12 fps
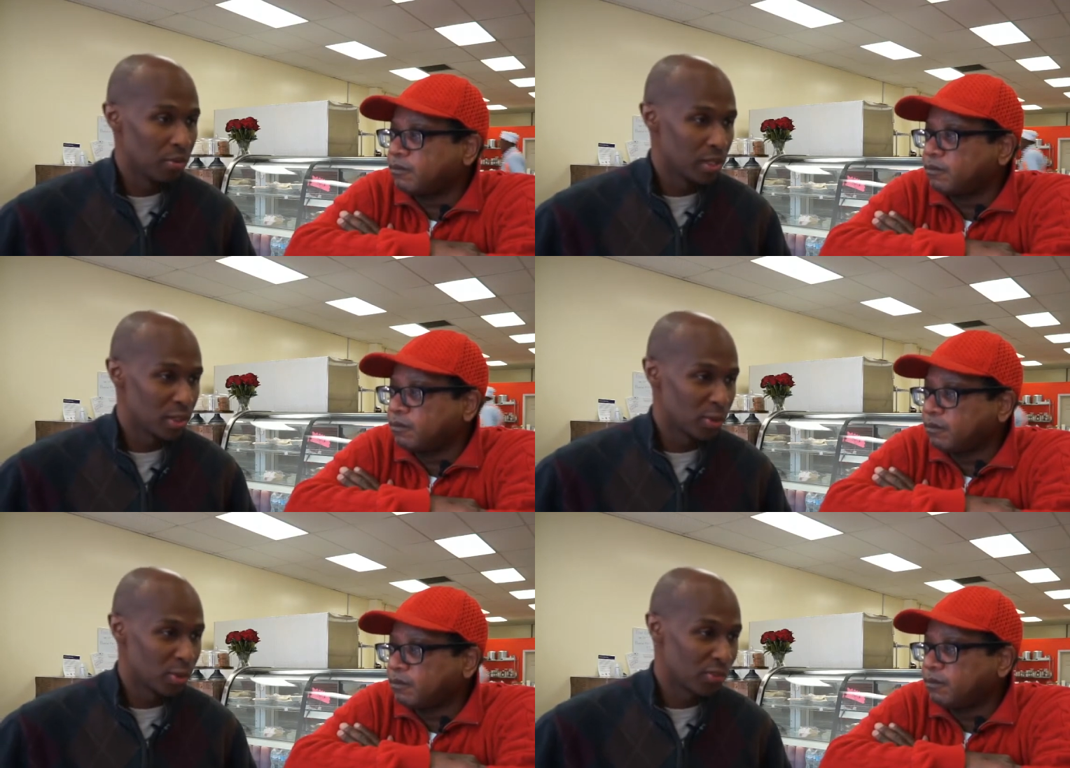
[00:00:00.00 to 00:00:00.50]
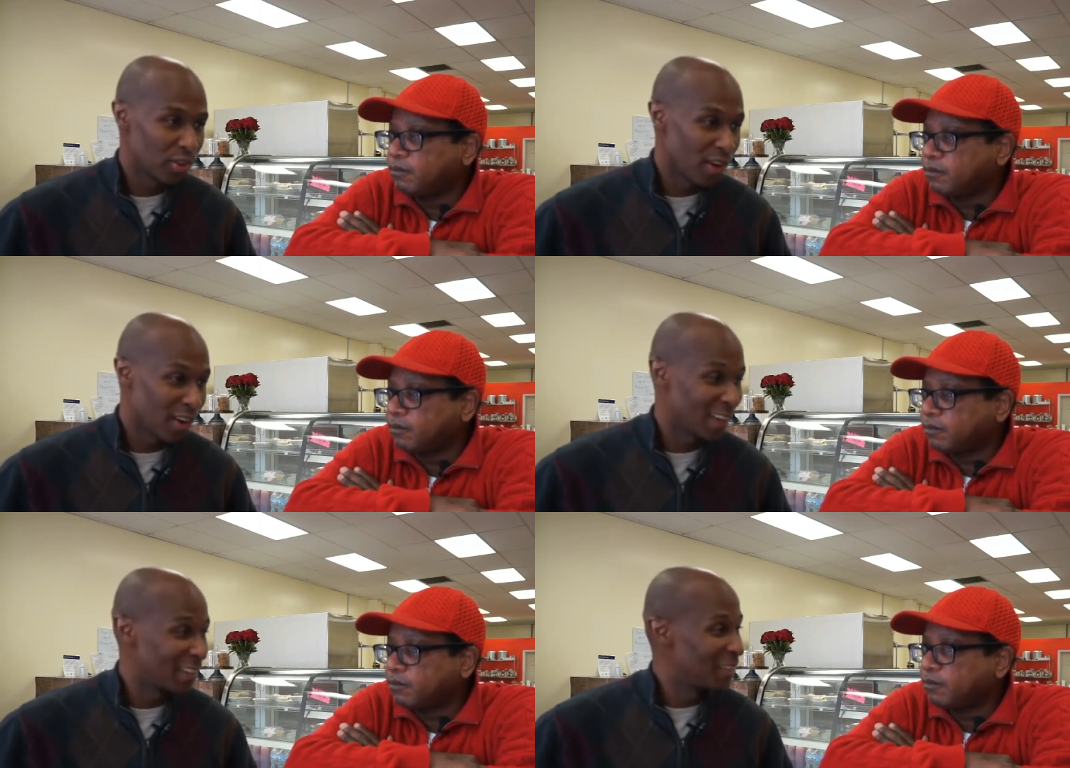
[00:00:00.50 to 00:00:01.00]
Speaker 1: Minister Louis
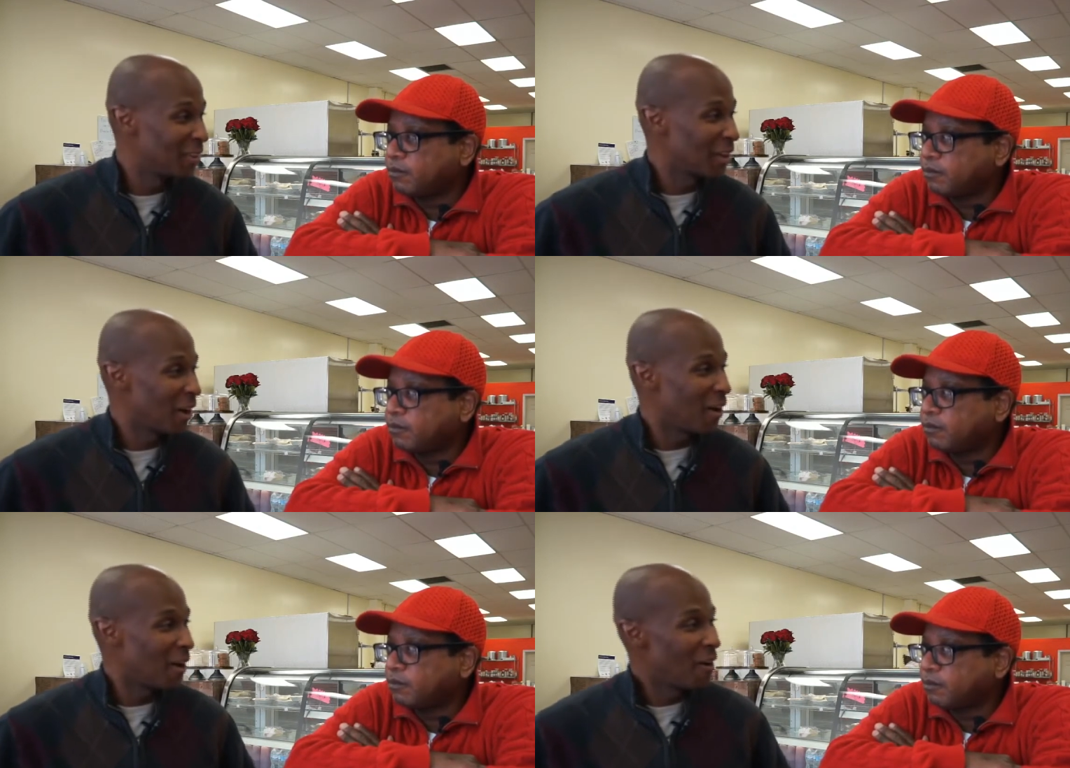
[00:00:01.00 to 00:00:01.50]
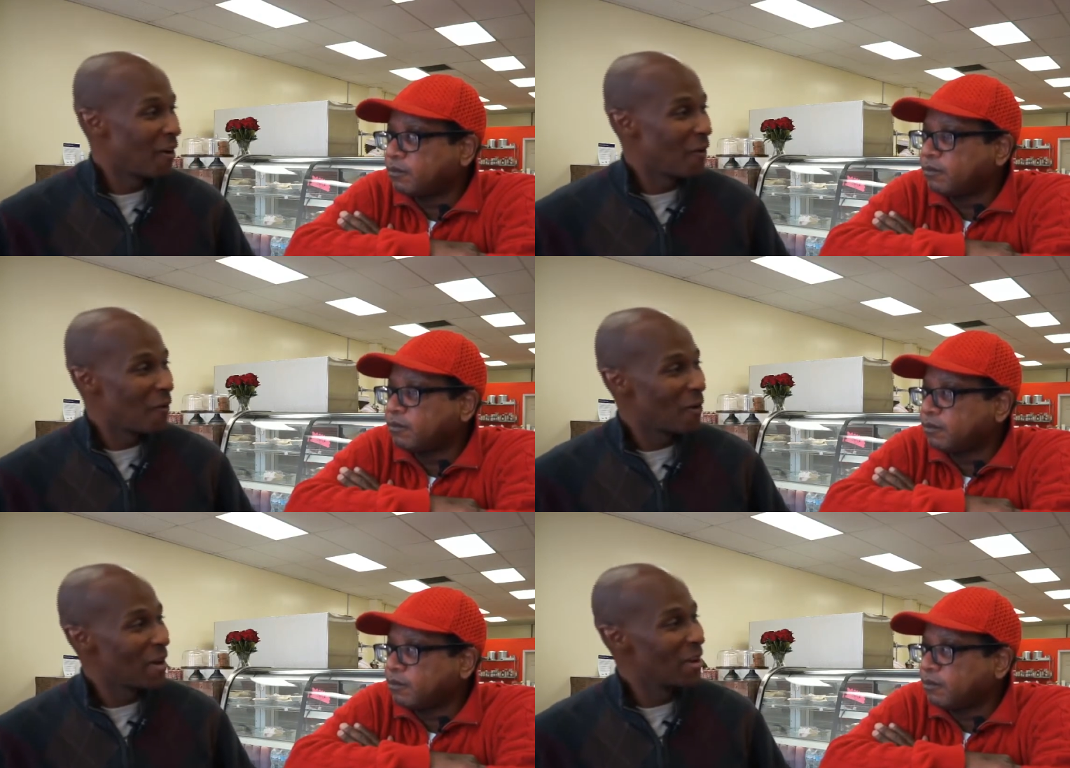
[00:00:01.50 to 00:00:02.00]
Farrakhan, and on our
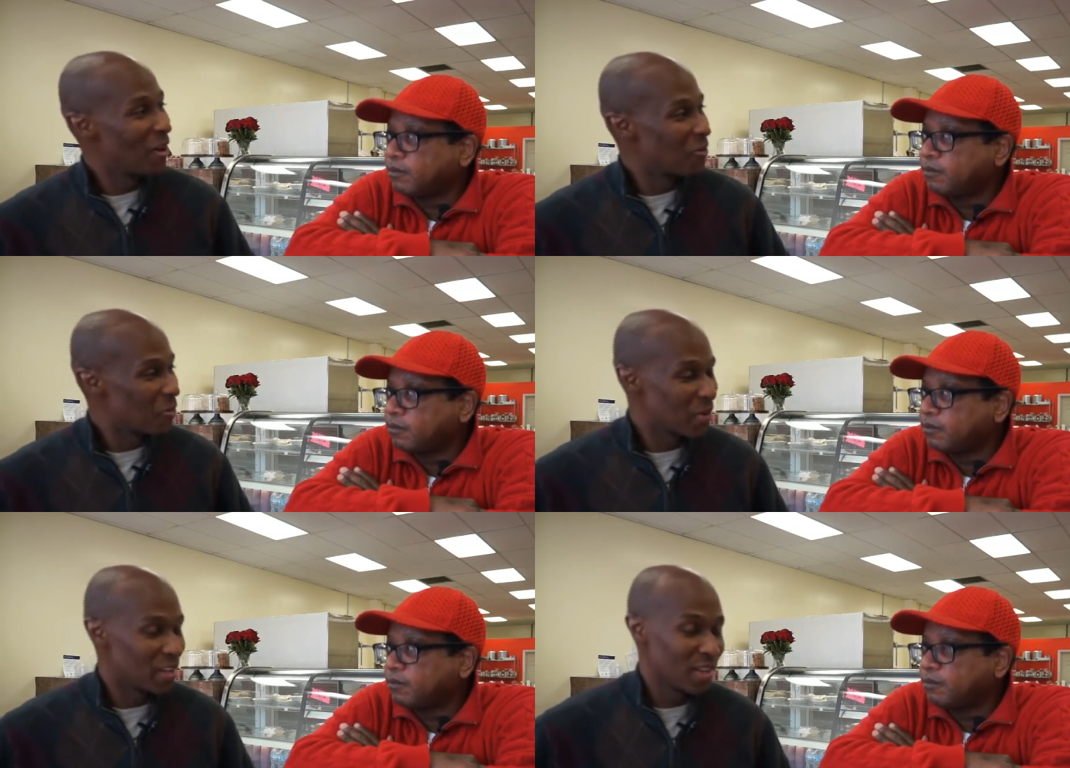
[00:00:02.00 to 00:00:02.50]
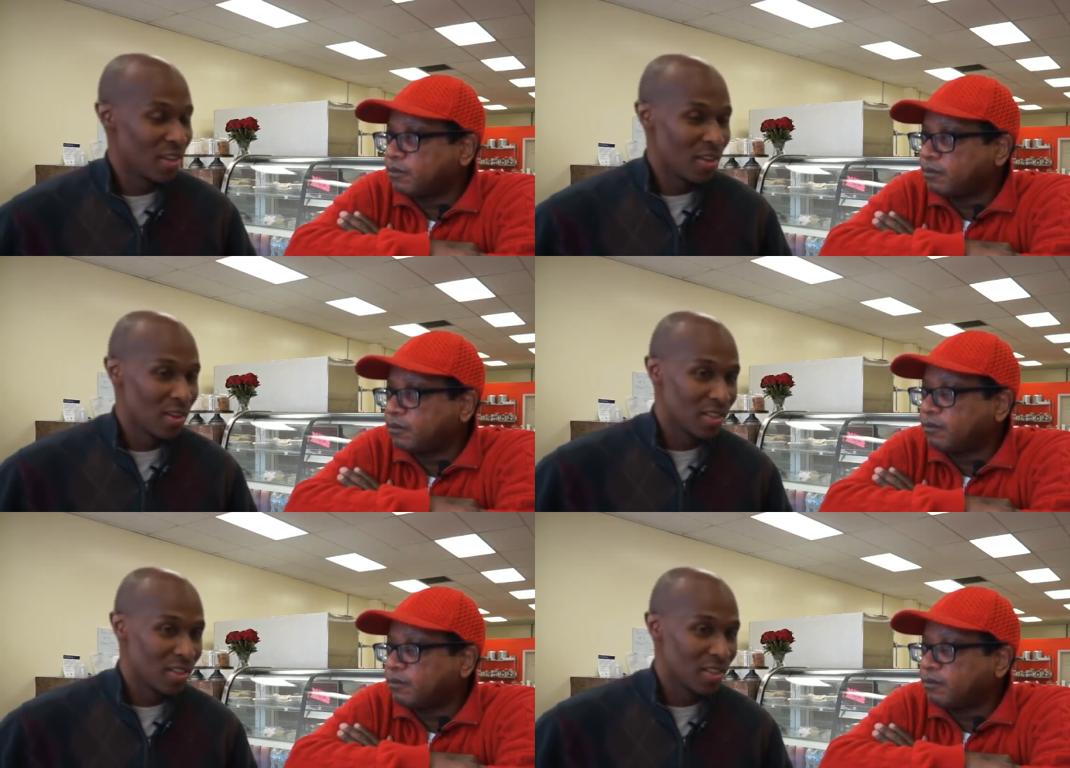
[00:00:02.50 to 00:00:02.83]
way over, we